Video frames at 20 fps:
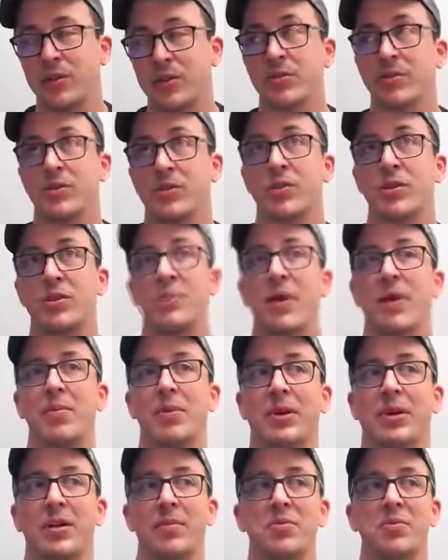SwitchMap
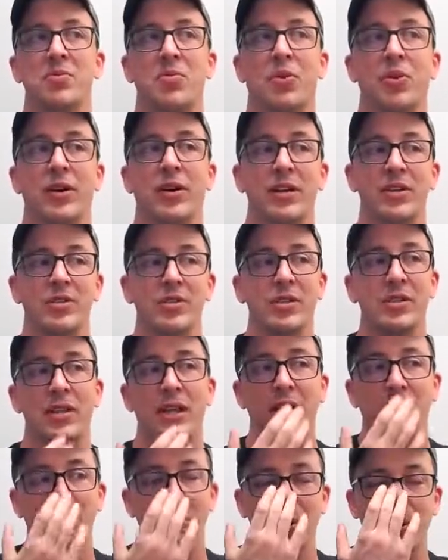becomes more
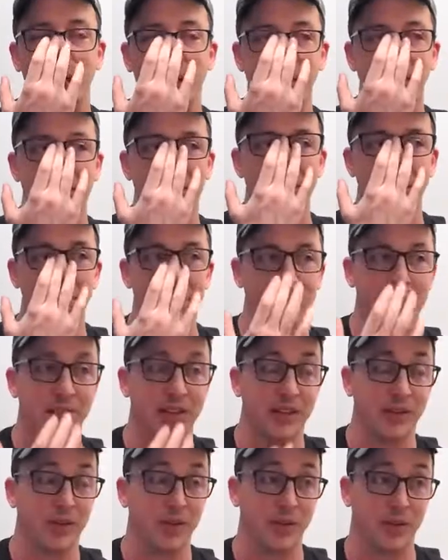interesting when you actually start
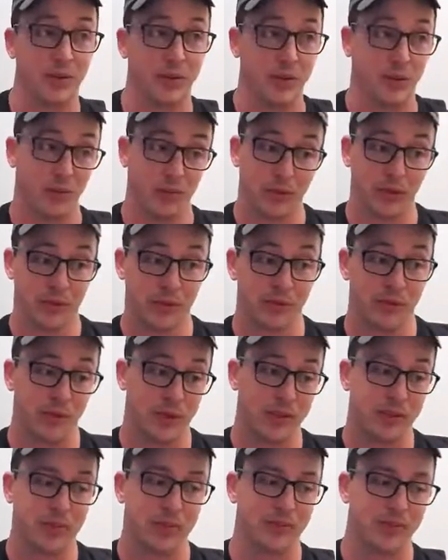dealing with like real
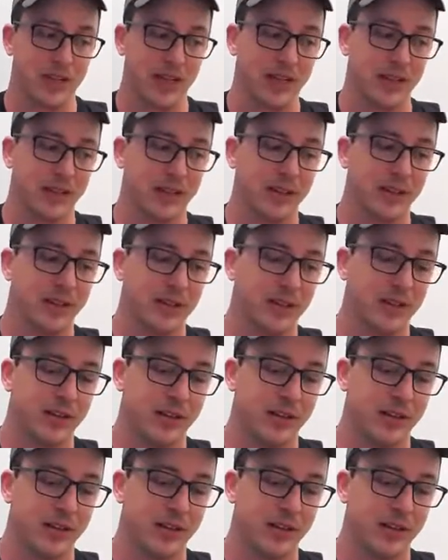streams of data.